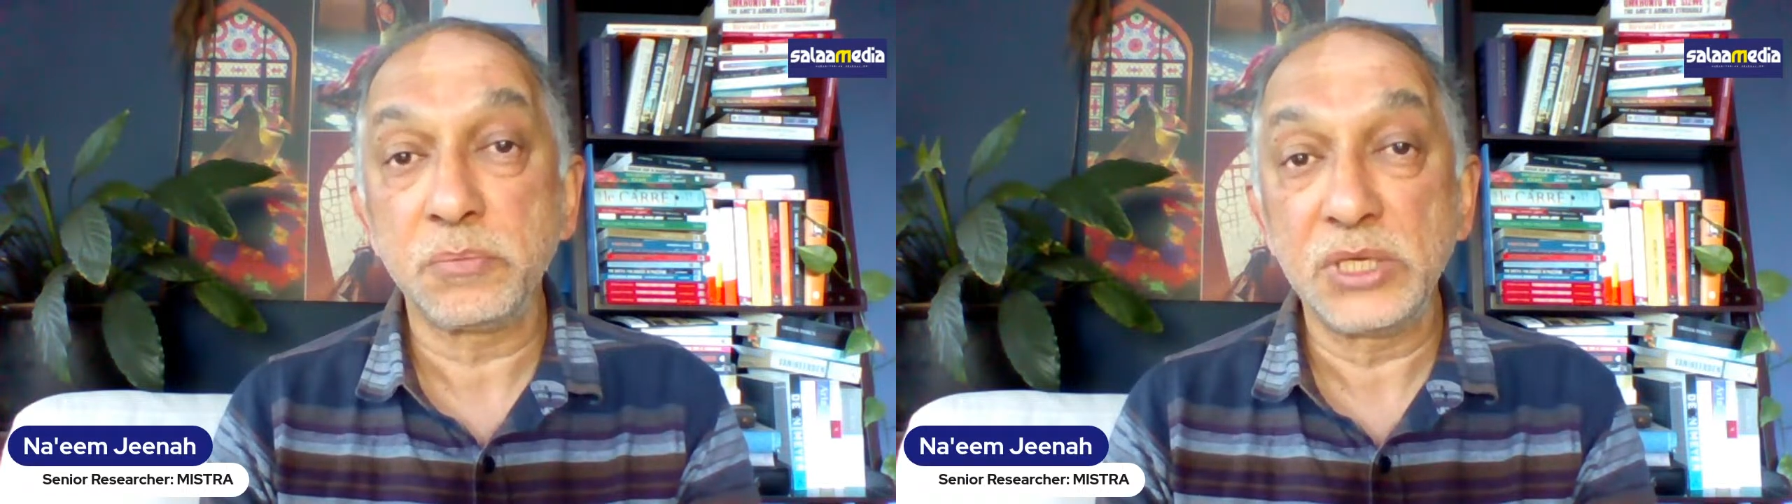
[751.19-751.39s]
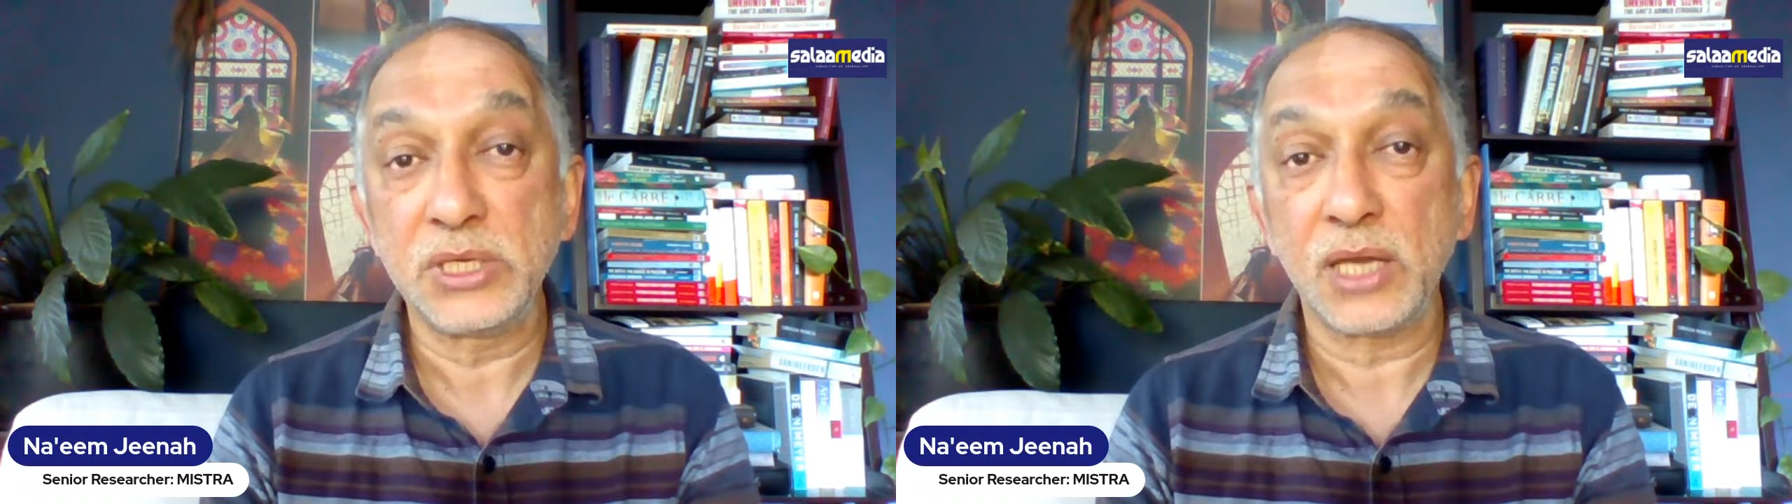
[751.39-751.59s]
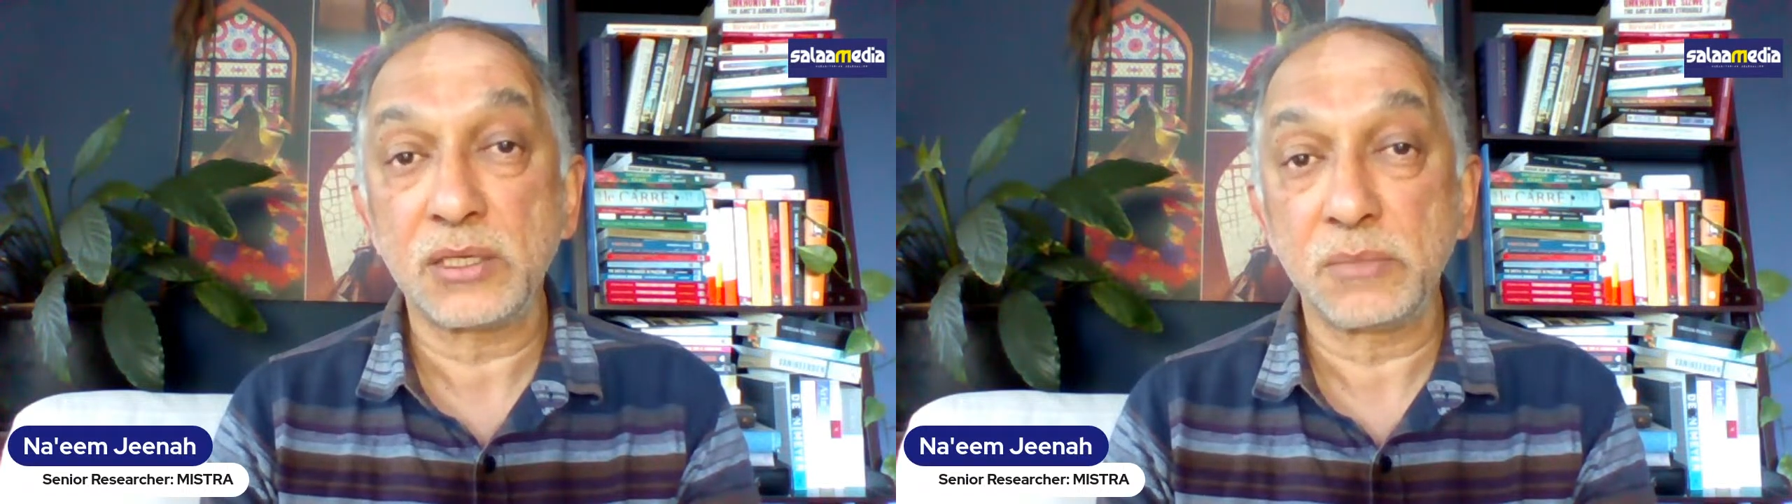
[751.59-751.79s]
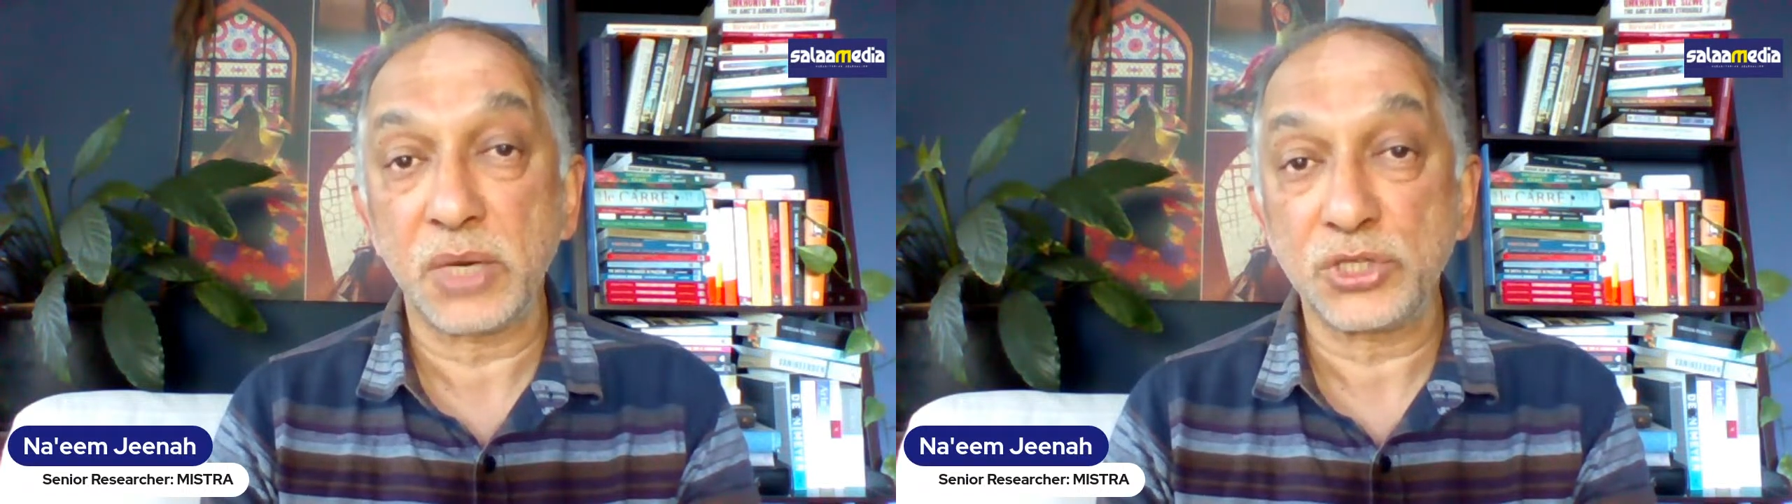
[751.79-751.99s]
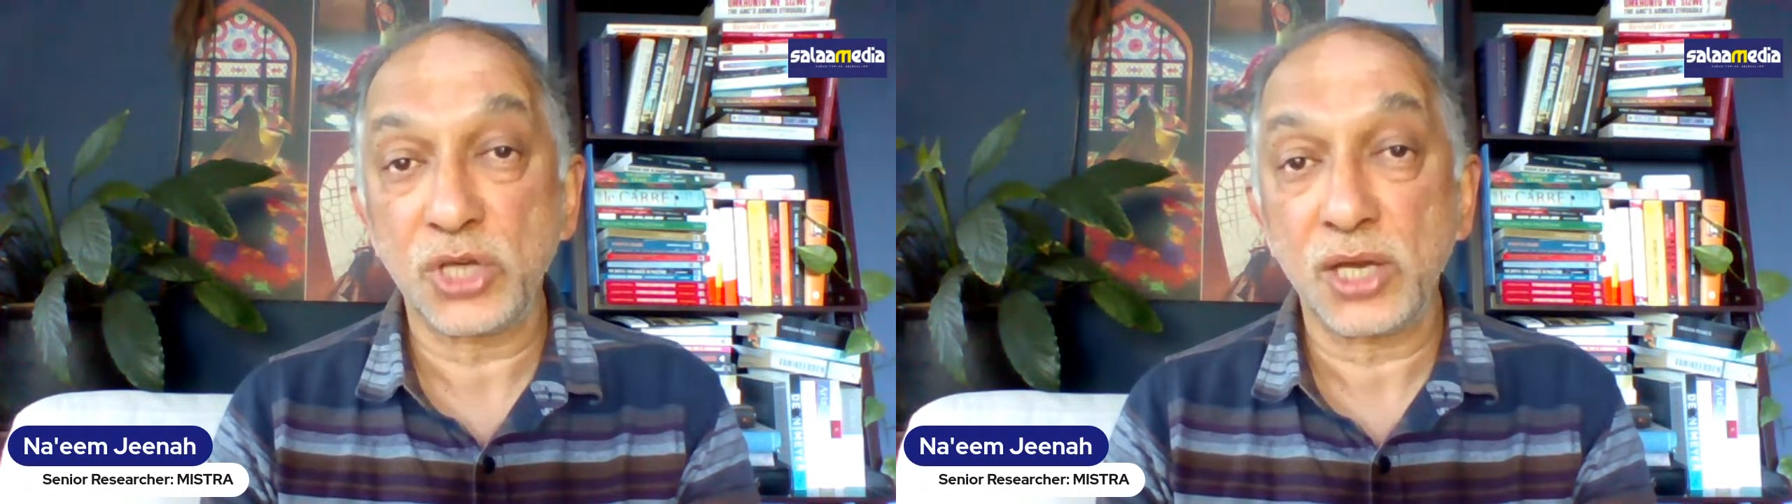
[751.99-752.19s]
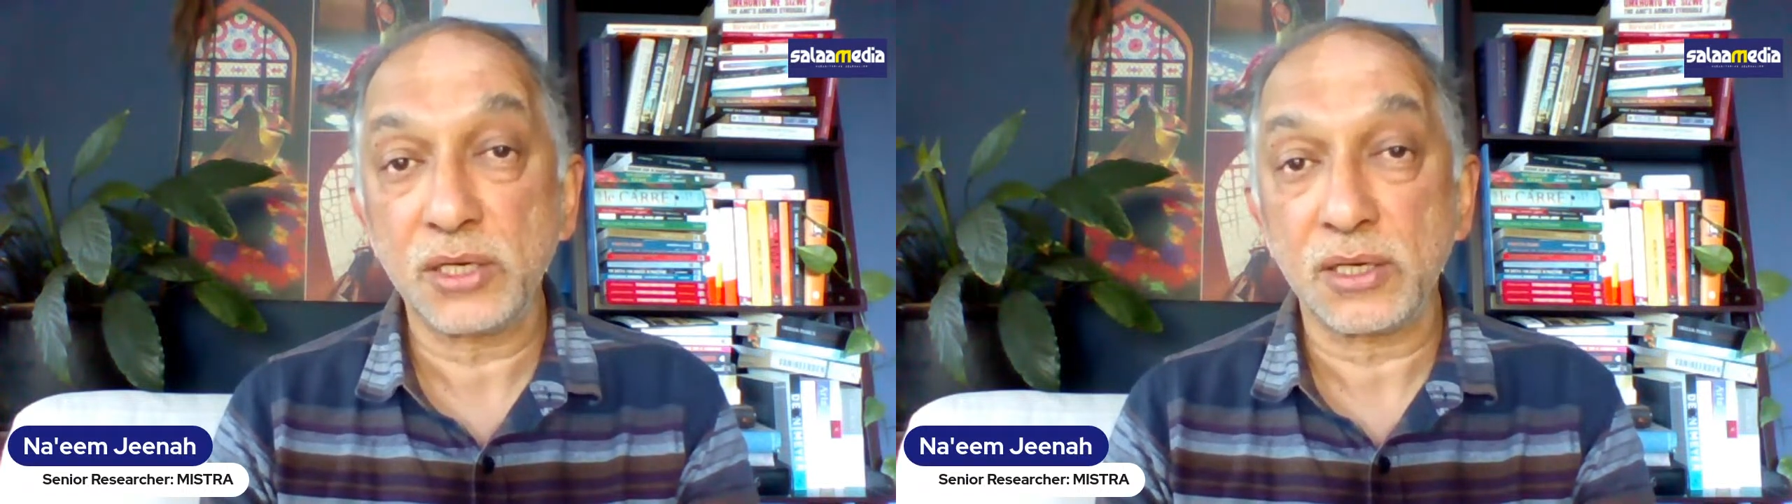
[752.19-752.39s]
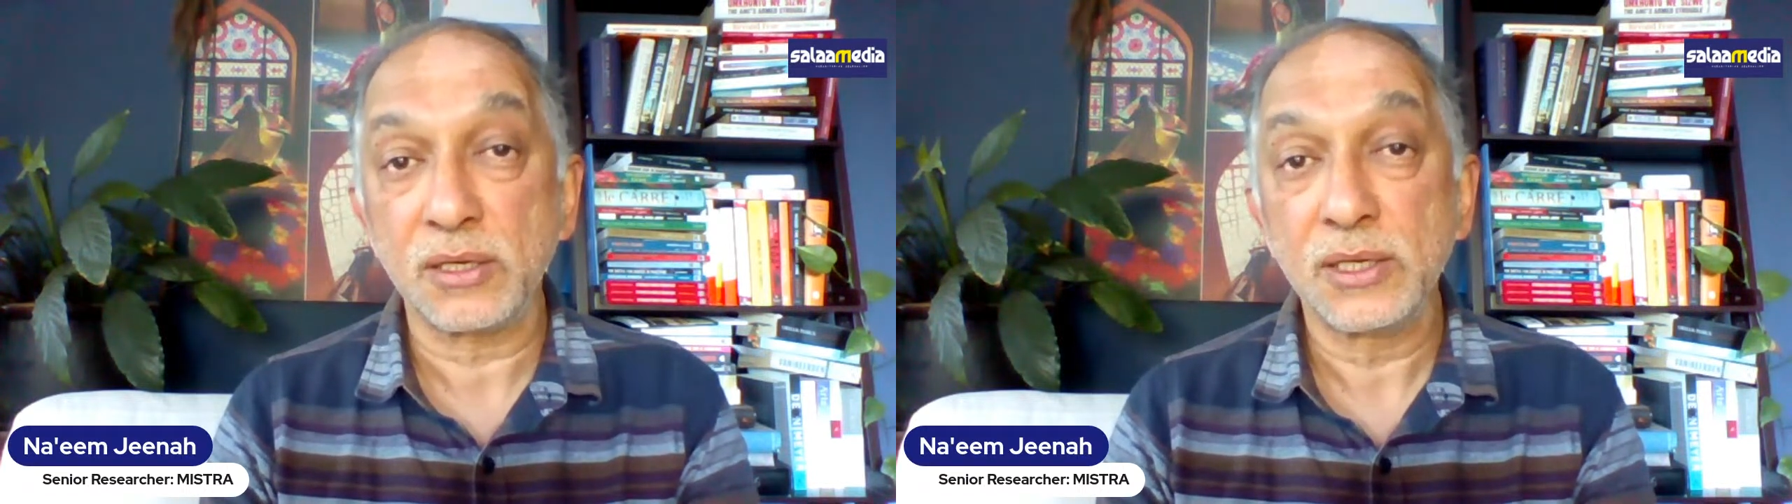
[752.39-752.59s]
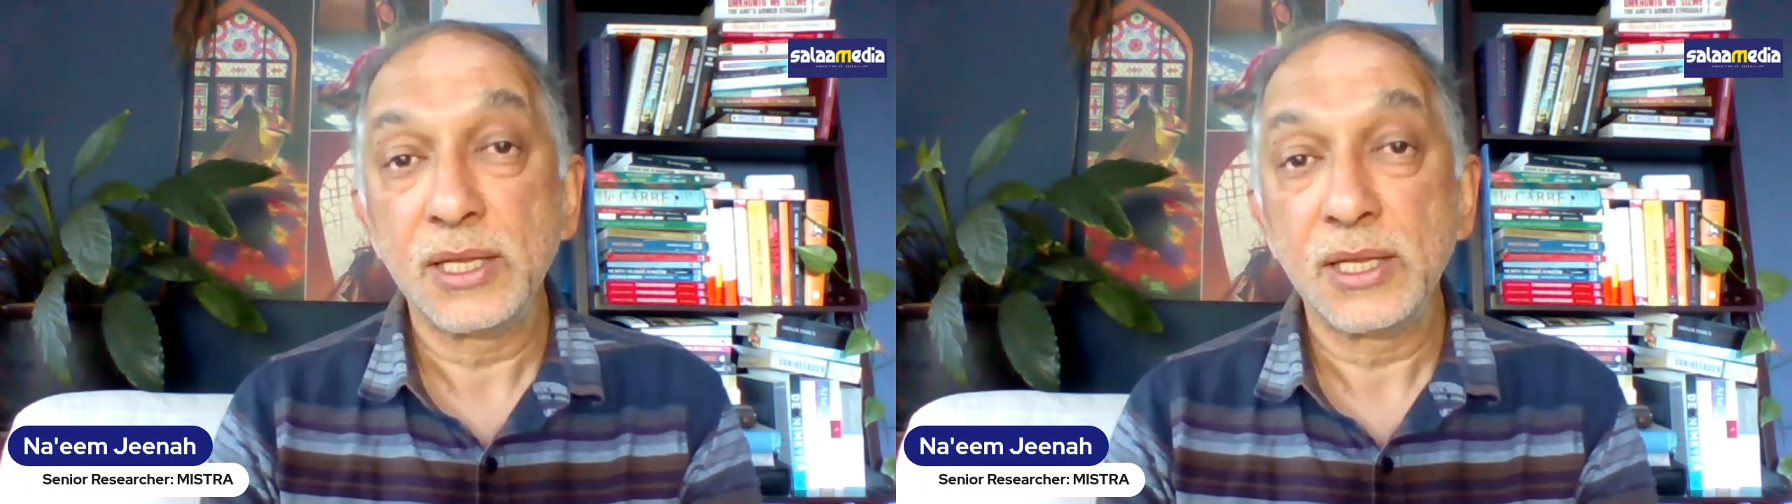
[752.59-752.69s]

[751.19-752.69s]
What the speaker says: mediated by China.